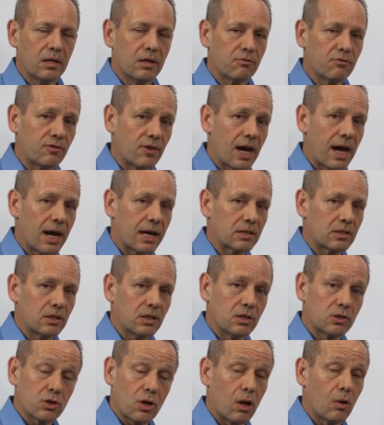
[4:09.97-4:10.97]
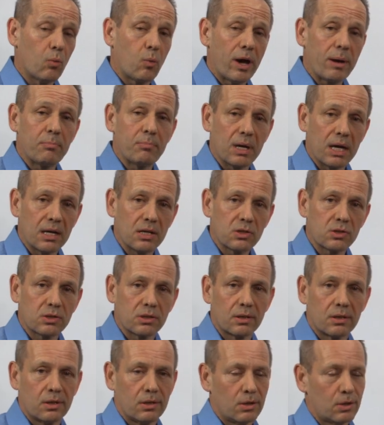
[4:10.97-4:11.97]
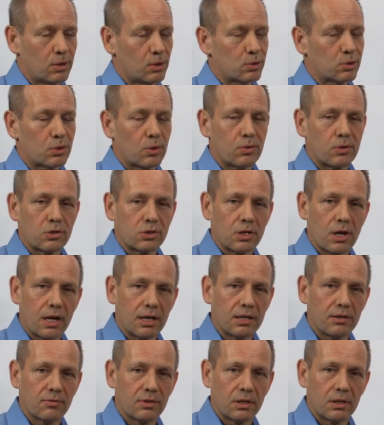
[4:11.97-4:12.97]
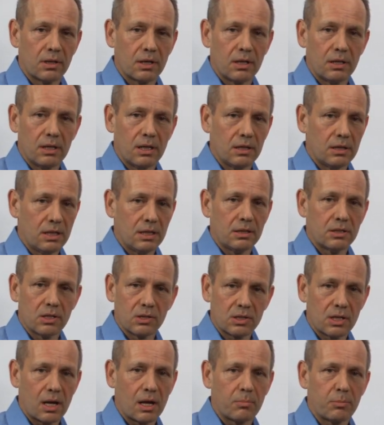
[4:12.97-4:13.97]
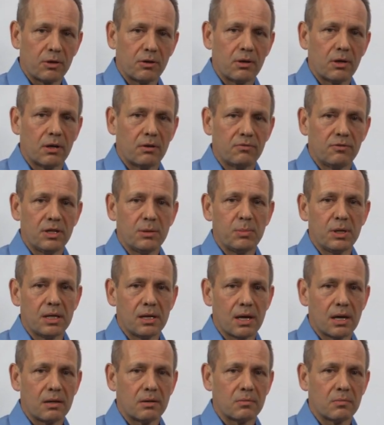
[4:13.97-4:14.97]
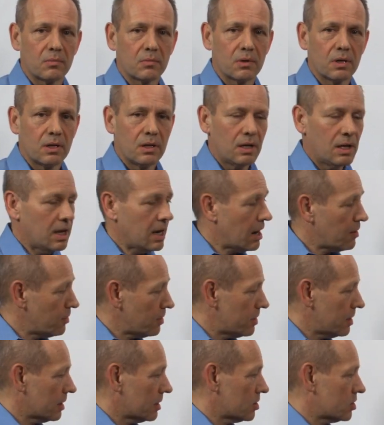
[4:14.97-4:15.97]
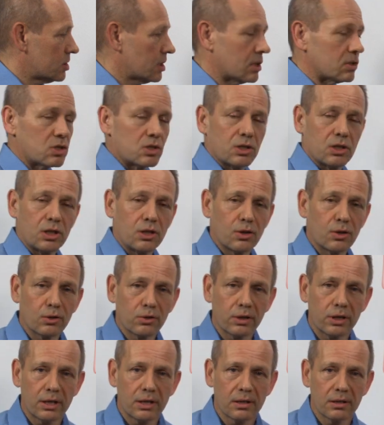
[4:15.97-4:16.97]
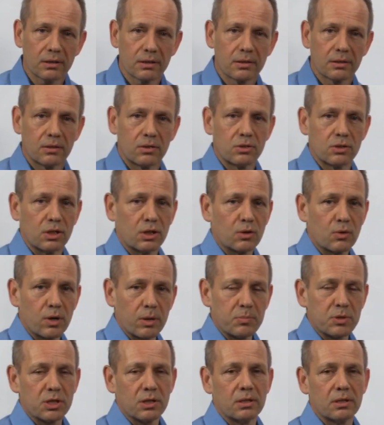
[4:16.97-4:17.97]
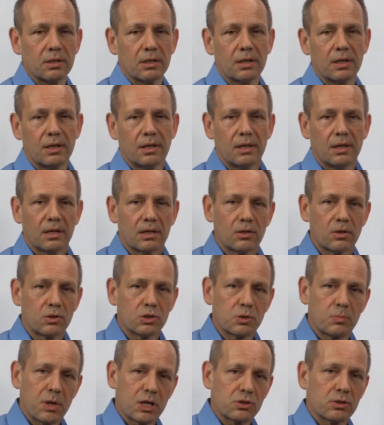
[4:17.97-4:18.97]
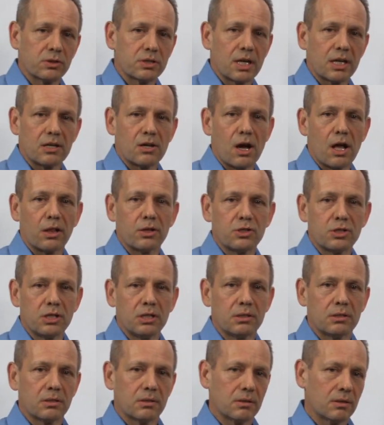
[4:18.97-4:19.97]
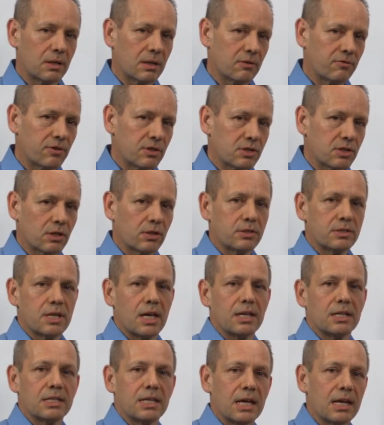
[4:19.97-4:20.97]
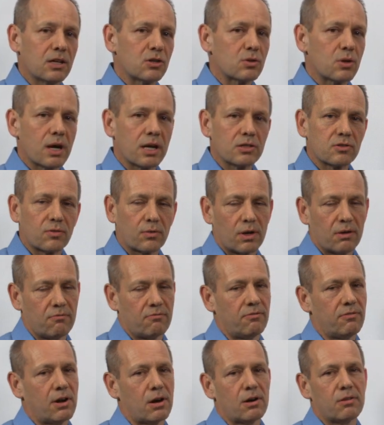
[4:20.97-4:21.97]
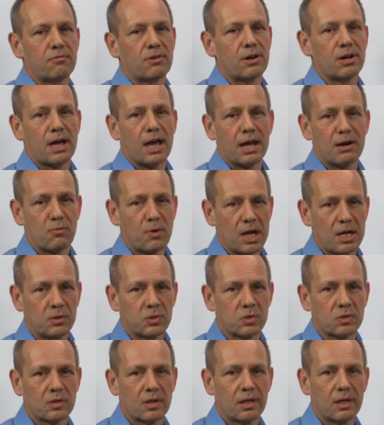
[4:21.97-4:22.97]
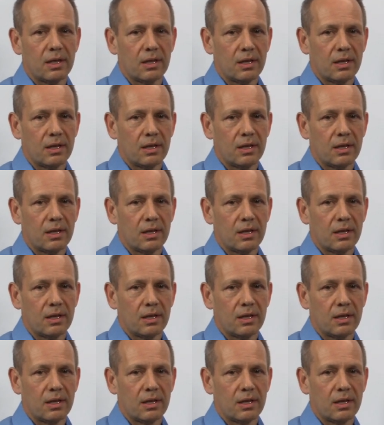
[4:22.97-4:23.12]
In fact, it's all web-based, so there's not even a, a need to set up a, a V P N. Everything is done securely, there's encryption, there's special technology to facilitate data transfer at very, very high rates.